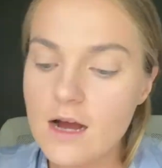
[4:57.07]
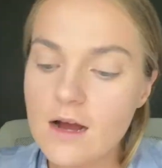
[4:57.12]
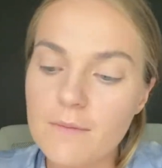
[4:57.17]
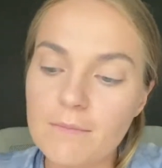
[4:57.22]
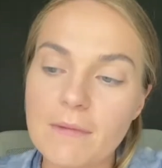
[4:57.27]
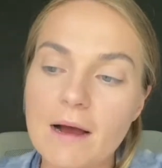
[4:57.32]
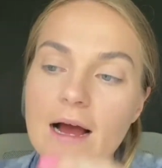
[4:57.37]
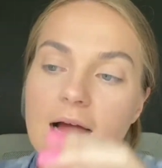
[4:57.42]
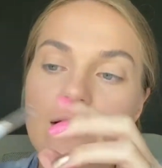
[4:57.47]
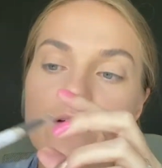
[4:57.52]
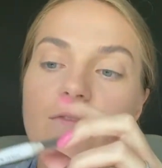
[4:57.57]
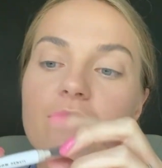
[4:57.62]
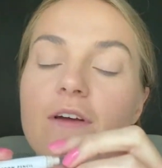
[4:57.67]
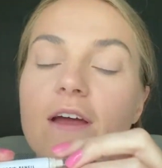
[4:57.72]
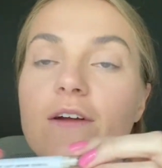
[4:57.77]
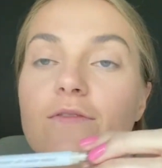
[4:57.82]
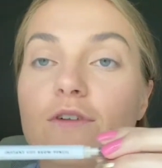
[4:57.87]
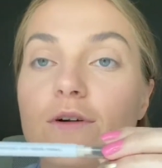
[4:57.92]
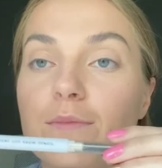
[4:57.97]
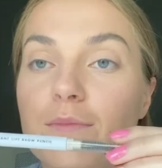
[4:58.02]
My
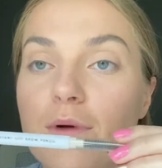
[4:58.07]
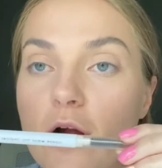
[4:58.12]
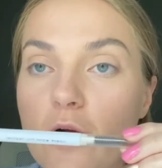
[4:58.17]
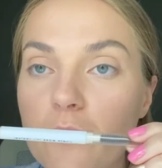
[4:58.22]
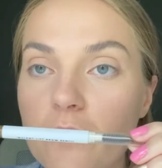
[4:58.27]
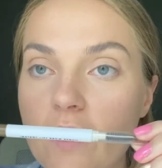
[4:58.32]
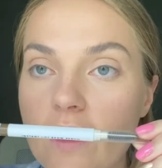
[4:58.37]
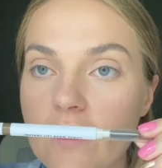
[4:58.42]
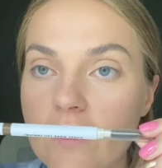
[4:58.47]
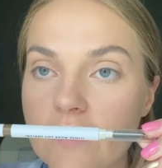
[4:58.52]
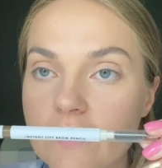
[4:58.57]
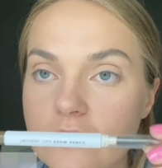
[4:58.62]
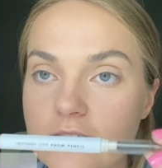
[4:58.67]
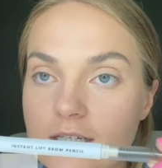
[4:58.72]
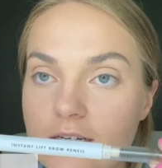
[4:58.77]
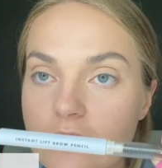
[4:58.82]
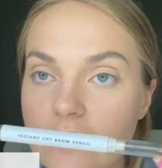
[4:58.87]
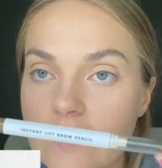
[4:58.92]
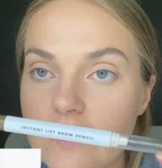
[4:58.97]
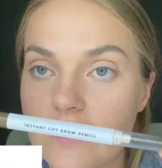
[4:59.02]
favorite brow product
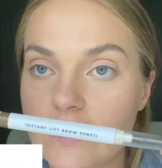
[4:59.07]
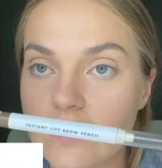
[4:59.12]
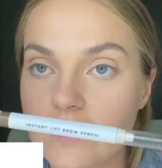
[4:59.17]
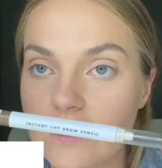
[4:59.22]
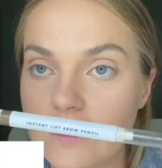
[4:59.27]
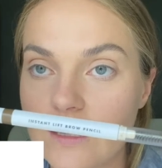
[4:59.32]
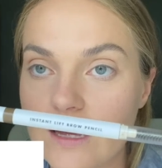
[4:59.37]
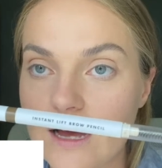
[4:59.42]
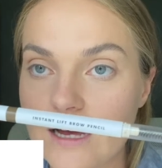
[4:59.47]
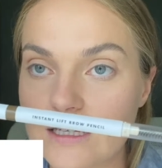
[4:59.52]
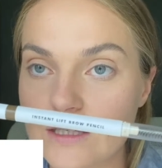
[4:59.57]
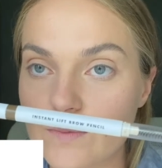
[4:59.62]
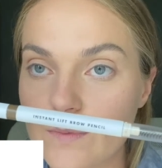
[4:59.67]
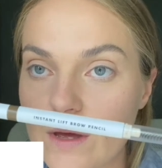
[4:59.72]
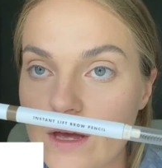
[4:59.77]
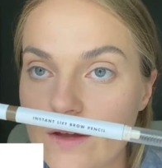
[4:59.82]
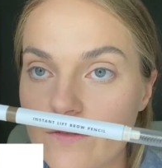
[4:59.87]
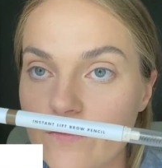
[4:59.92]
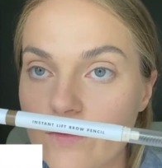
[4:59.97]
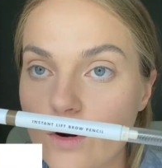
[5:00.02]
has
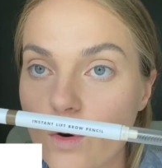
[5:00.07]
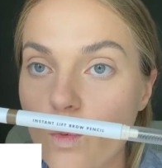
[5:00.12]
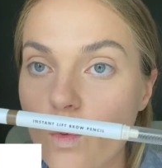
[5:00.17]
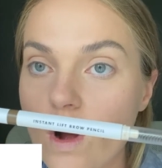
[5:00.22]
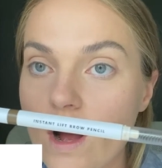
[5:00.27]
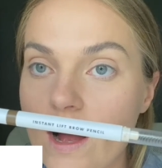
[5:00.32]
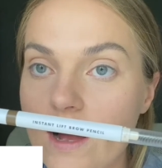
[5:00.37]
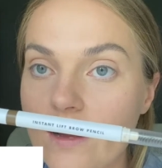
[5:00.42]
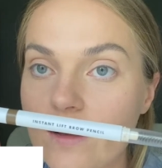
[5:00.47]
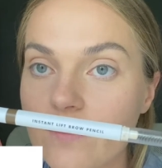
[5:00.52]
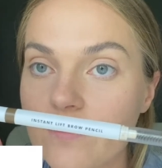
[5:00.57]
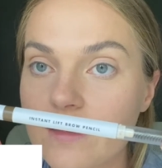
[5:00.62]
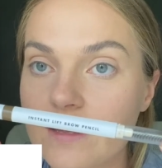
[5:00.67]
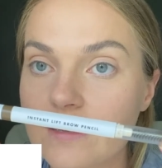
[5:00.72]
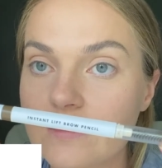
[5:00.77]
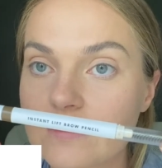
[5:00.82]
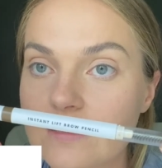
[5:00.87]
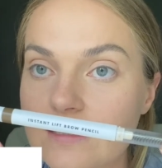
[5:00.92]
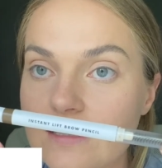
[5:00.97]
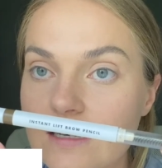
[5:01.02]
been for a while the
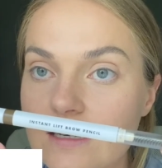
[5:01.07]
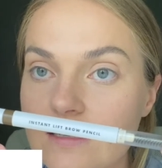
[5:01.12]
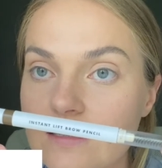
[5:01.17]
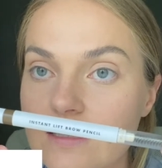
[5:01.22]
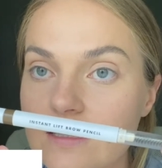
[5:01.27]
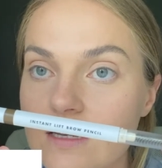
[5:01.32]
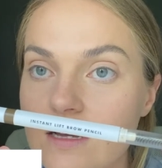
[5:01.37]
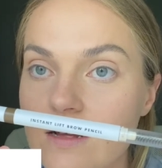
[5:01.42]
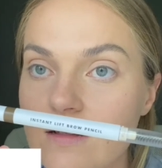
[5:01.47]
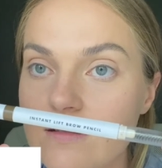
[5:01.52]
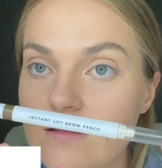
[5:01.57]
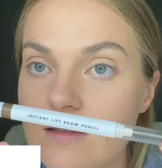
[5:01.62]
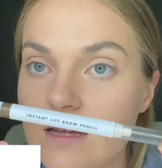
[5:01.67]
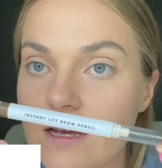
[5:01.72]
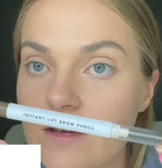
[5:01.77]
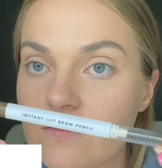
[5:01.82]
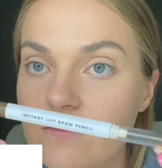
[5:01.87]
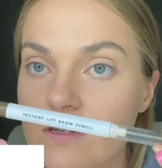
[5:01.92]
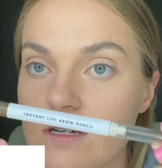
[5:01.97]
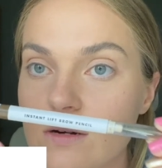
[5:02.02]
Instant
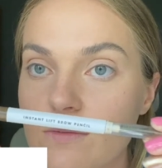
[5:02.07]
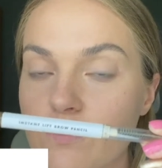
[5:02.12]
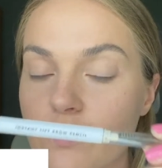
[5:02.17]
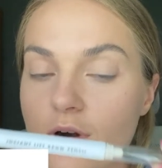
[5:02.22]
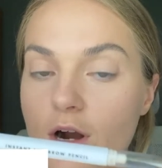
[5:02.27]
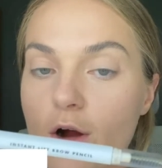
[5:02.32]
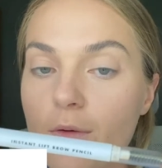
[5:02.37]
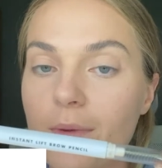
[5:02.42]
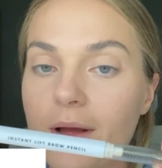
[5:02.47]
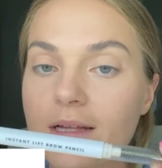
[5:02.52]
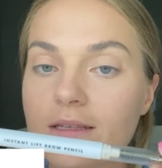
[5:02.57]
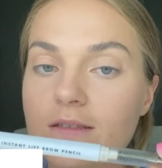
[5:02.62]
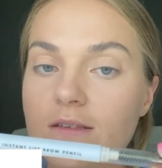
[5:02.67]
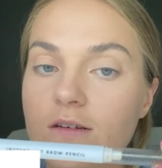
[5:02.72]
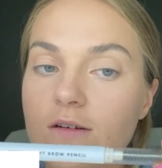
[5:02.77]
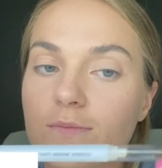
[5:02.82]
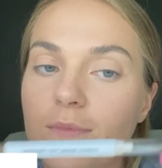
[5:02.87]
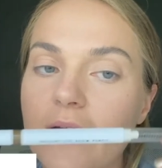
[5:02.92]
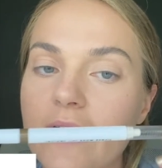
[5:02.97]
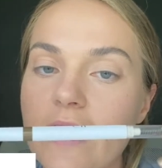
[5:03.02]
Lift Brow
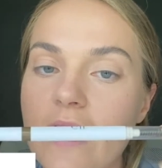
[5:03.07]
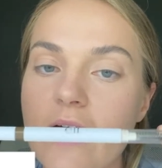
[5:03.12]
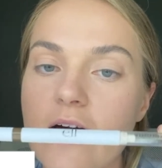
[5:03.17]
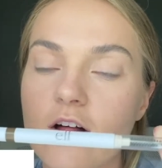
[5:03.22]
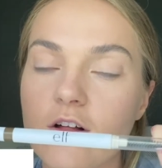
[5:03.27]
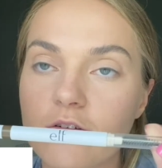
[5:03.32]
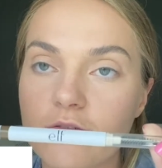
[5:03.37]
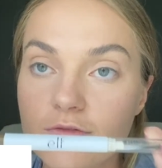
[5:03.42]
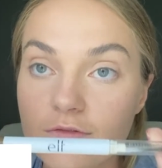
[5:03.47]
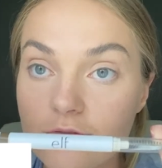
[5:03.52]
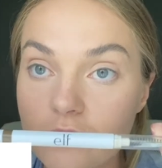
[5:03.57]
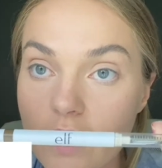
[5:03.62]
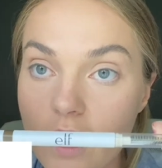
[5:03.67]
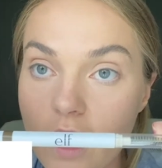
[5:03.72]
Pencil by e.l.f.